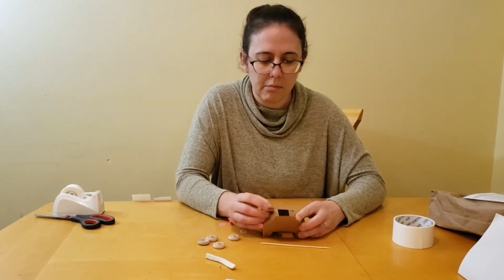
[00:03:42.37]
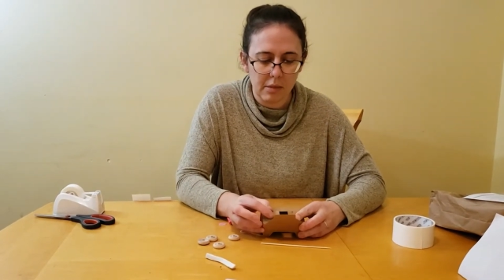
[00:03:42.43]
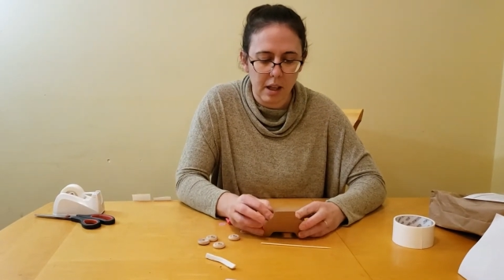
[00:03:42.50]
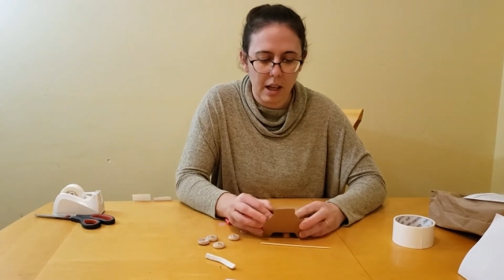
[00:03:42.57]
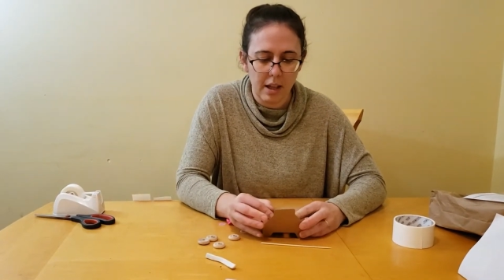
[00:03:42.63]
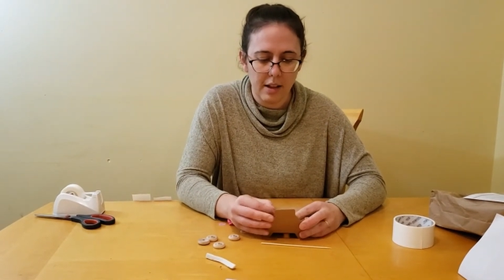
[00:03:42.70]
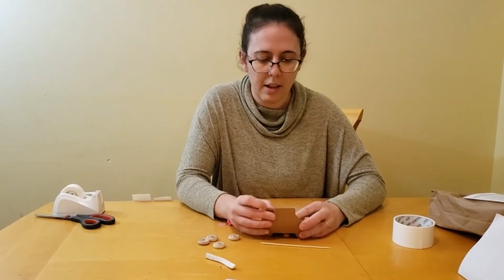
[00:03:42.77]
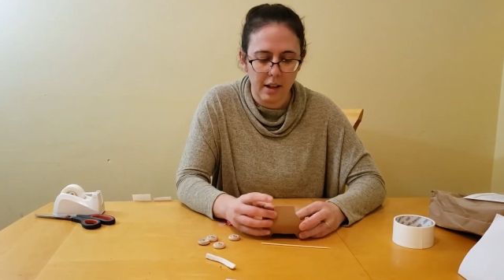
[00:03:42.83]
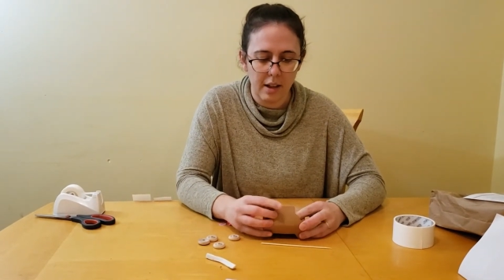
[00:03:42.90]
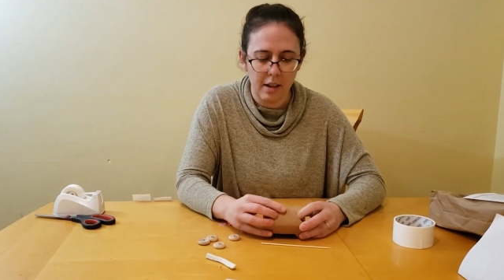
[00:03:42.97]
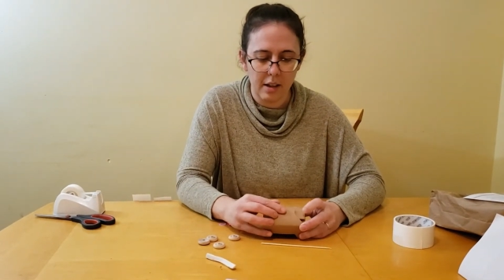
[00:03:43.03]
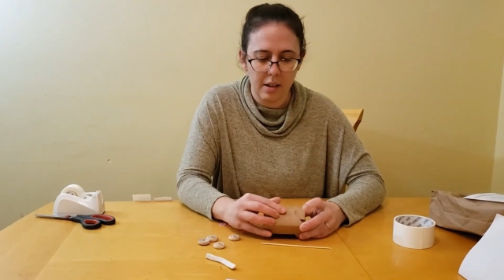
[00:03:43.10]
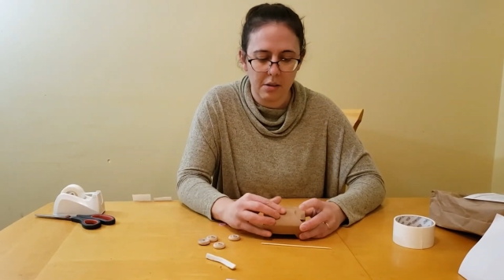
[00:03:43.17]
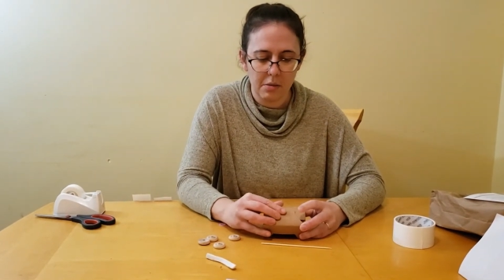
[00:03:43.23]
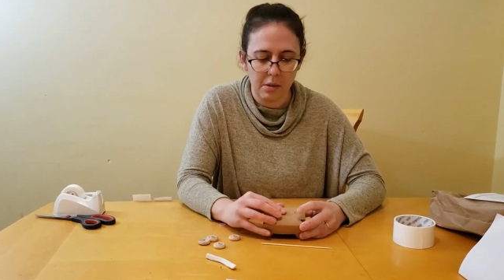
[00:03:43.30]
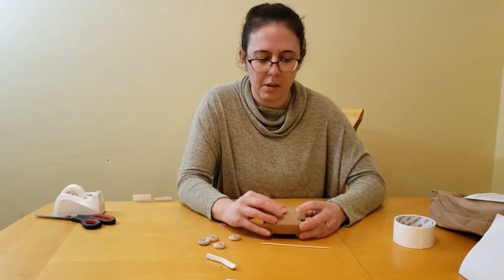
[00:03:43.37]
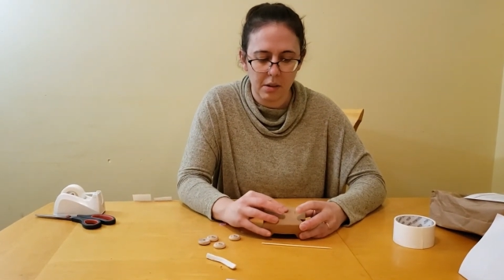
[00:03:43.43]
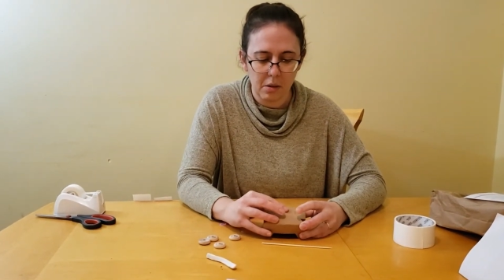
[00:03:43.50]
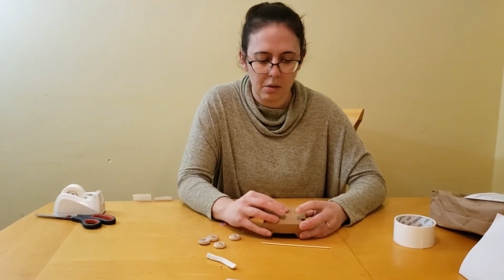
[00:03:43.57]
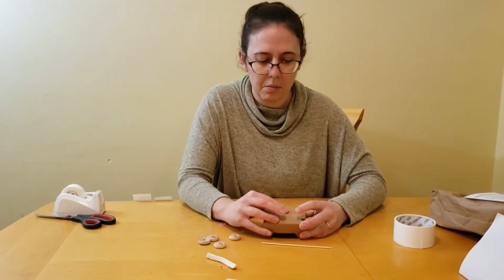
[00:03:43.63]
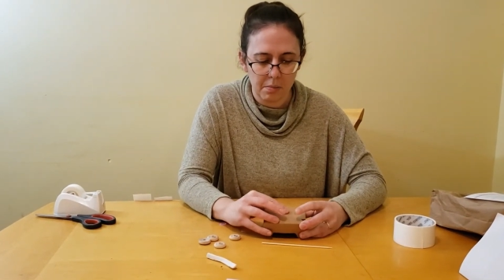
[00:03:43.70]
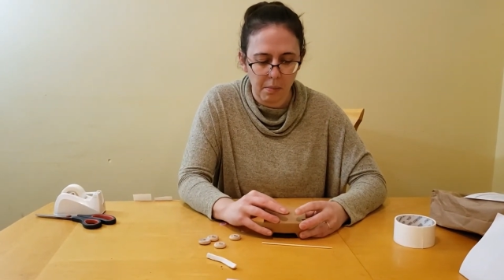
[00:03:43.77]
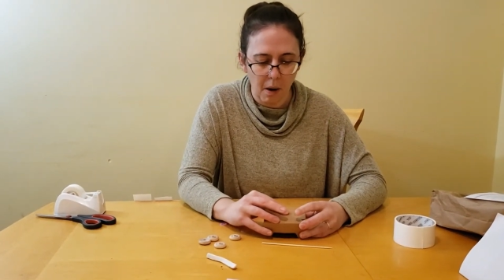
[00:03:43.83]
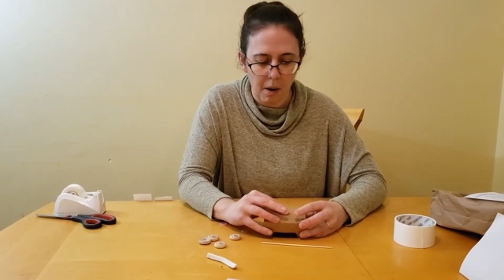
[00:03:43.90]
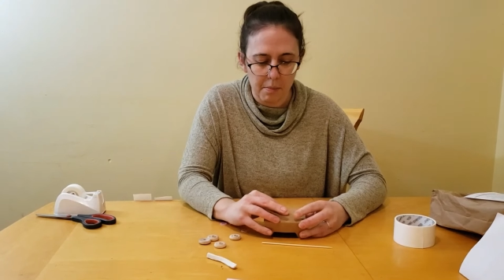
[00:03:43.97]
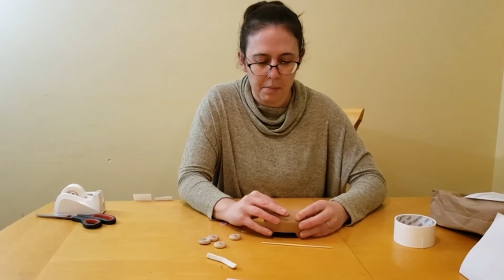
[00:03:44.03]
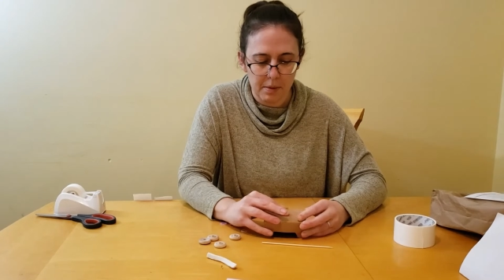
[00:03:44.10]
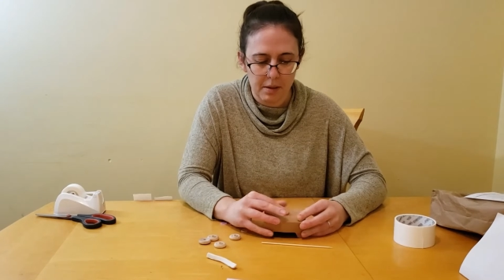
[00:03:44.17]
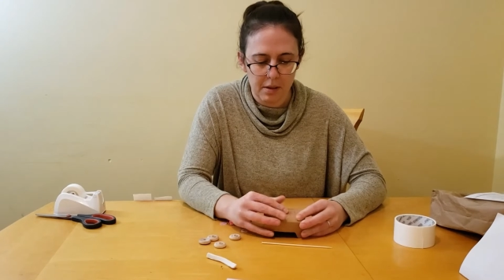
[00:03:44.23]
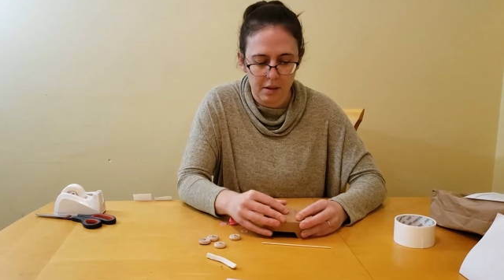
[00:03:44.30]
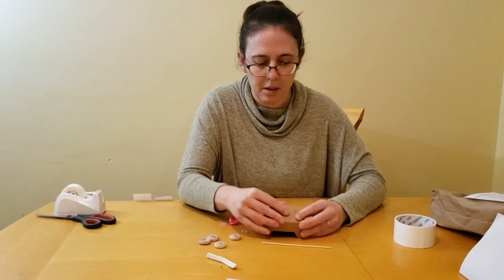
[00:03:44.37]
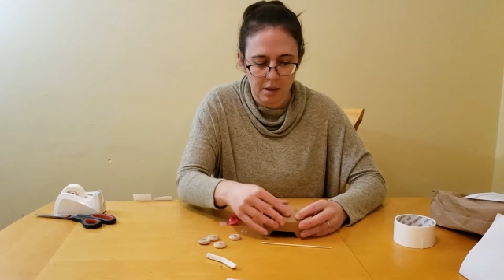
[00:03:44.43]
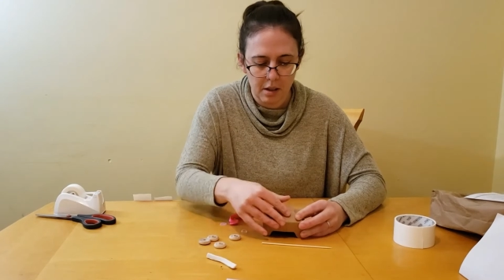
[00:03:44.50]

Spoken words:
And then this one pops